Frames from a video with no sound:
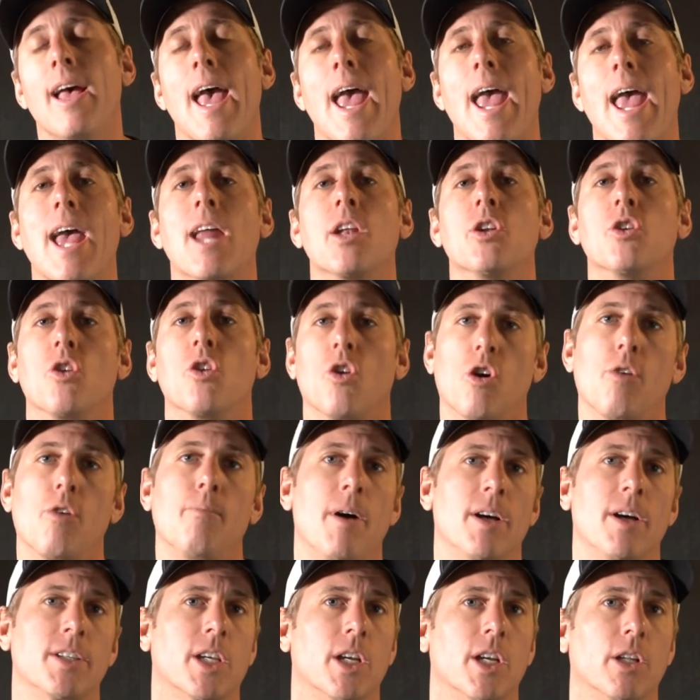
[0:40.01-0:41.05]
and
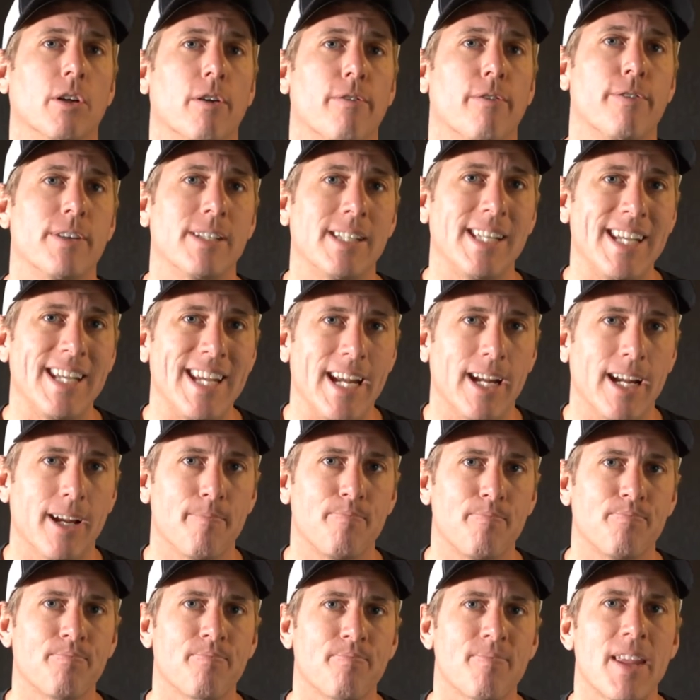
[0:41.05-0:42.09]
neuromuscular fatigue.
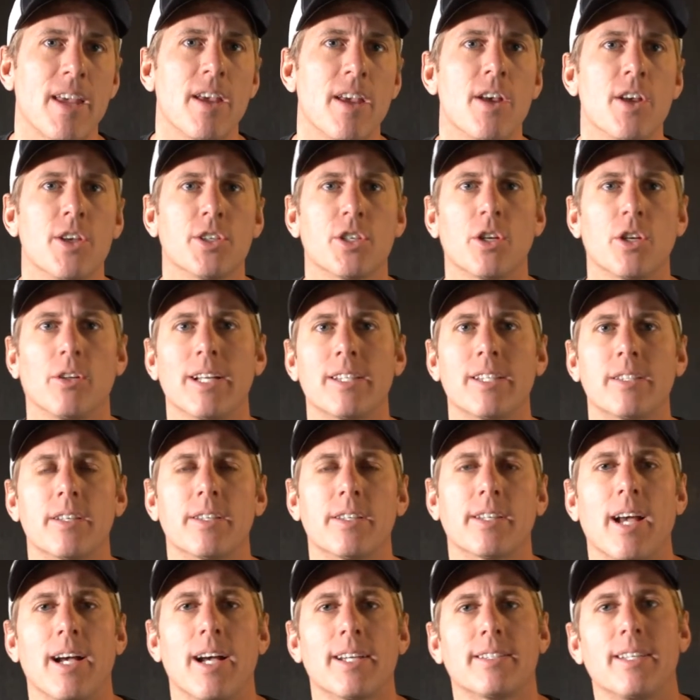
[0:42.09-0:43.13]
So let's
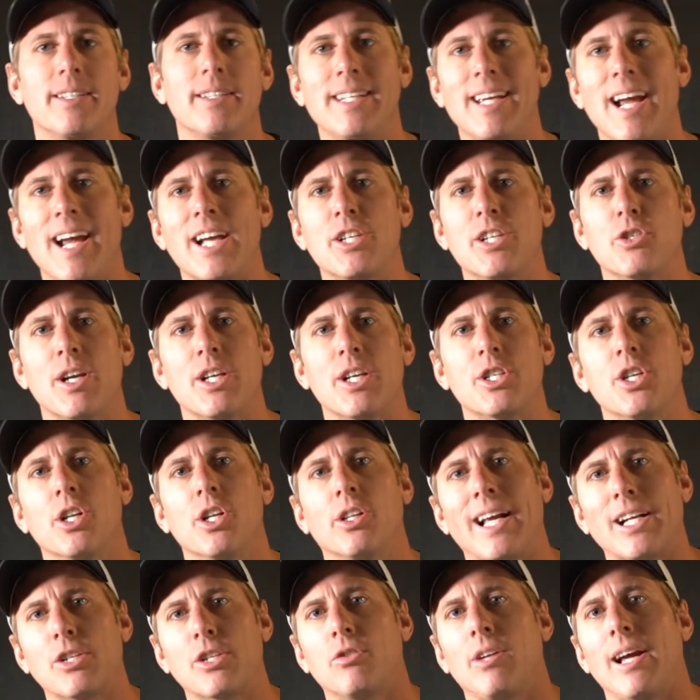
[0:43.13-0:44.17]
discuss the dehydration
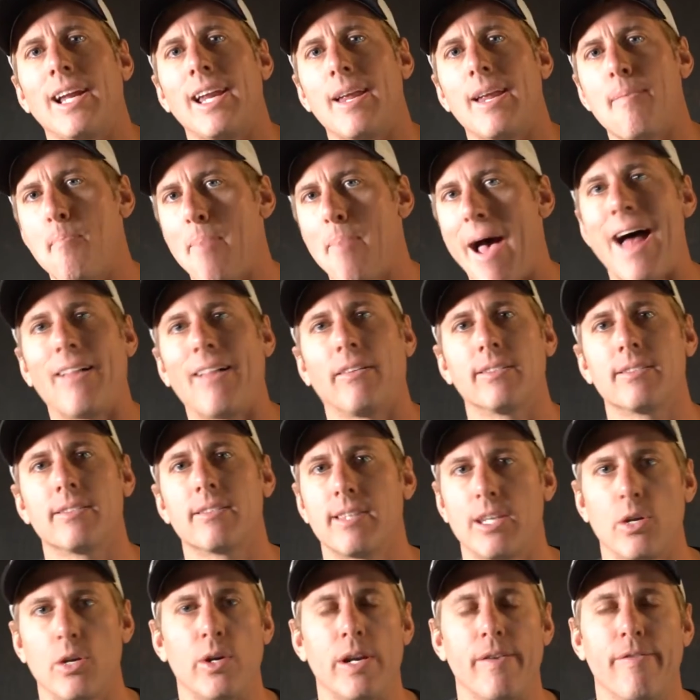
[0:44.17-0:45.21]
electrolyte imbalance
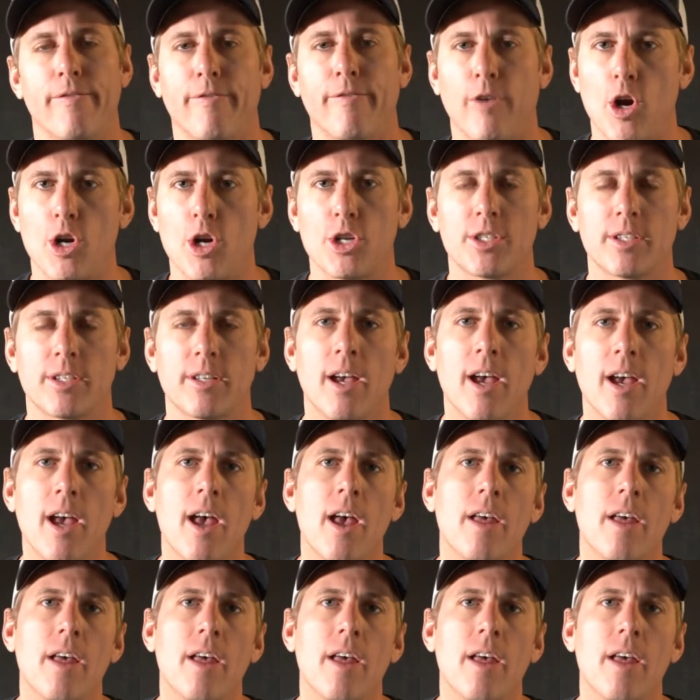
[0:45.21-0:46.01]
theory first.